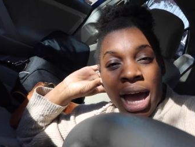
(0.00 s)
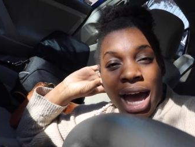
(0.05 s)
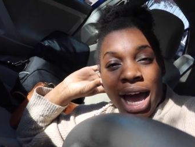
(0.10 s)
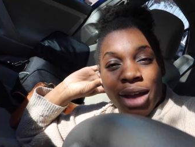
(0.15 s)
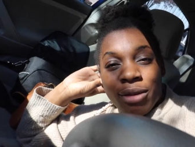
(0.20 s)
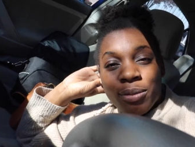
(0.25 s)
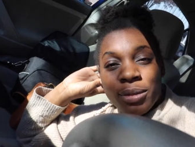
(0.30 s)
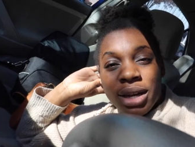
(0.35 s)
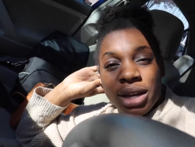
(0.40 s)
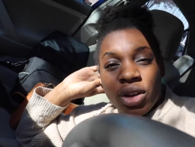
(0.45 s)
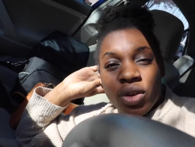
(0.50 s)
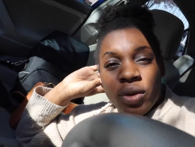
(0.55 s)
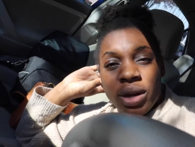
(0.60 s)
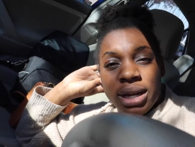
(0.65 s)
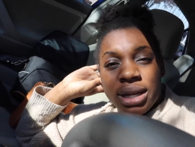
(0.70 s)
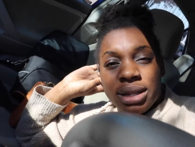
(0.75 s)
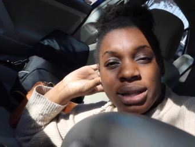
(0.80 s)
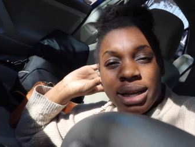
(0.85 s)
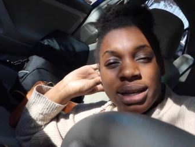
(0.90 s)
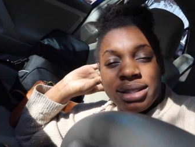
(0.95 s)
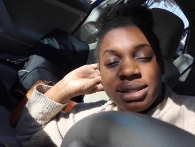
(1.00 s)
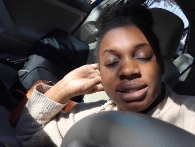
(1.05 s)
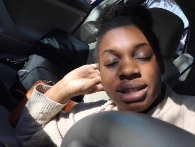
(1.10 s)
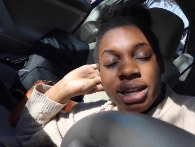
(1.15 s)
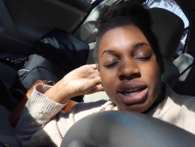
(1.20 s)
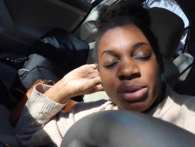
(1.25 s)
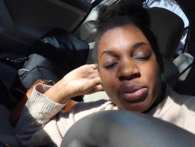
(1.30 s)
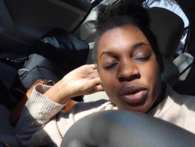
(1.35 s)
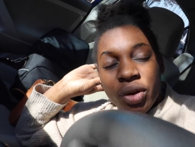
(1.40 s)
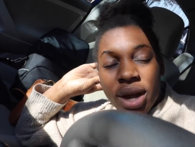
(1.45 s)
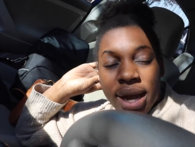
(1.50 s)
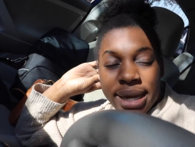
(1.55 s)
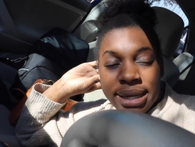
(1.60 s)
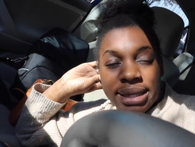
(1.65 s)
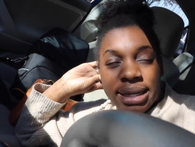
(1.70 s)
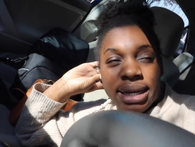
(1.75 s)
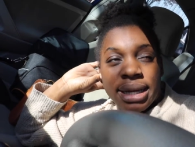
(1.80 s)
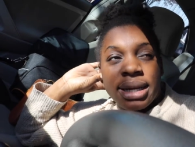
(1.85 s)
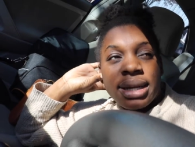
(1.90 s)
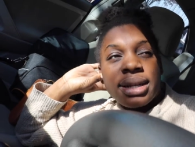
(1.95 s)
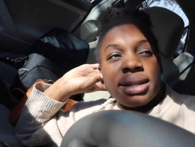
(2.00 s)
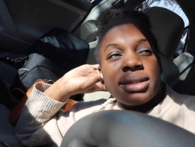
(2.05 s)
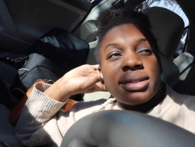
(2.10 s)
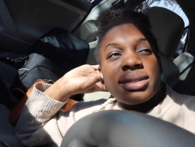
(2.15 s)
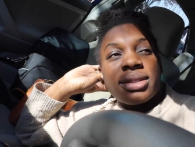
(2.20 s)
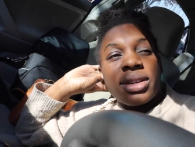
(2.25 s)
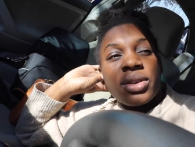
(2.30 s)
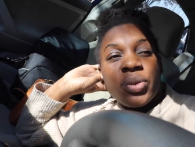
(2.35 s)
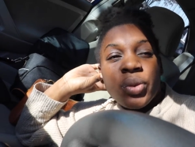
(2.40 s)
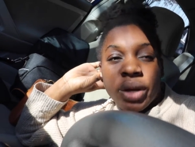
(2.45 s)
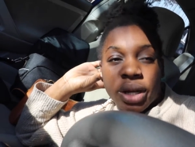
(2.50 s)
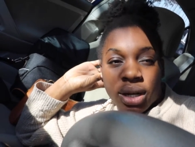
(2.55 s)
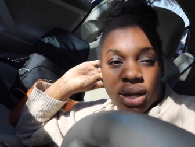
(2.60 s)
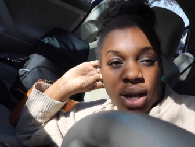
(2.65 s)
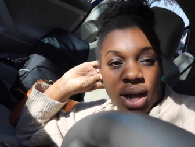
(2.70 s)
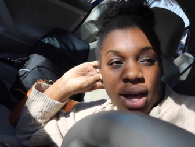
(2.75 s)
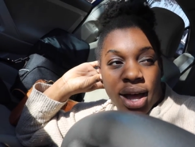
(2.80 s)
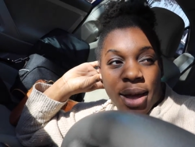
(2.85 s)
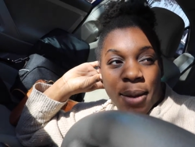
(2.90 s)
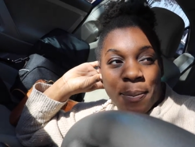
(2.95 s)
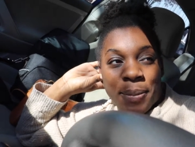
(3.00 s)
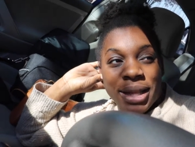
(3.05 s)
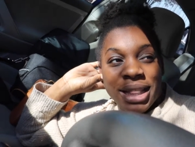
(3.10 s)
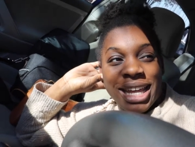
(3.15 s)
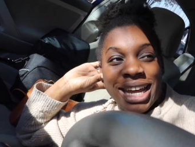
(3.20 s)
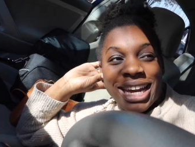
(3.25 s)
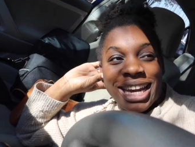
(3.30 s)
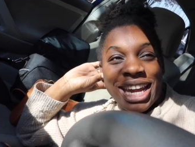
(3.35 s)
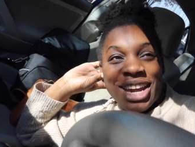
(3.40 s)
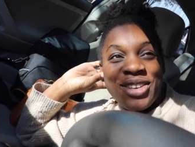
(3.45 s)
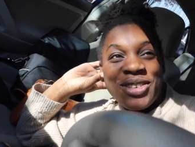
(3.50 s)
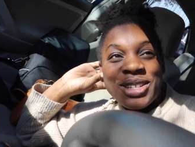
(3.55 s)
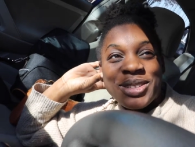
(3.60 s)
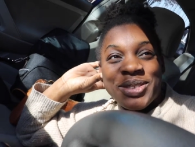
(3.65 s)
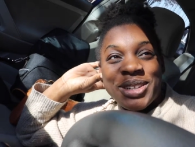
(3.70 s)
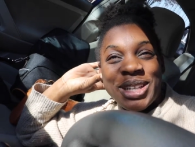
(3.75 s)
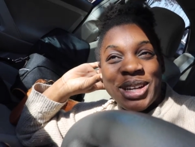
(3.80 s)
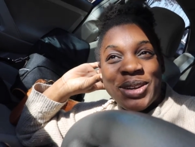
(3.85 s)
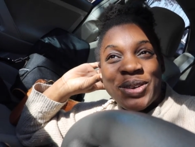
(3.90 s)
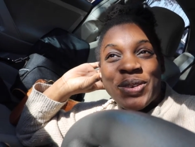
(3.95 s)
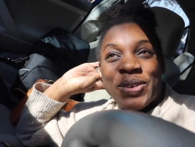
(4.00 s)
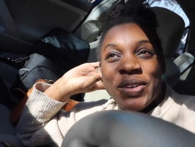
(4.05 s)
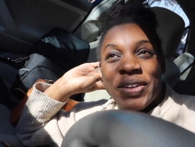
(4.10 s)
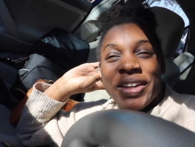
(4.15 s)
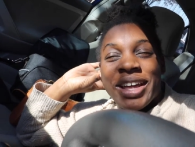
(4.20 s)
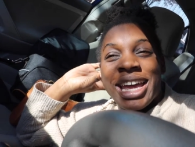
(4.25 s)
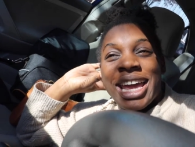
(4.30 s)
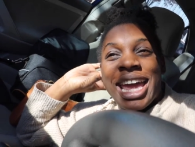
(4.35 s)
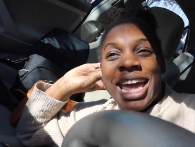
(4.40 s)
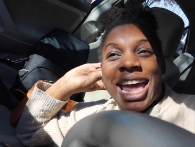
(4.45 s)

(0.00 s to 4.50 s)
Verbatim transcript: I'm gonna want to like stick in more ideas and whatnot. But like it was really cool.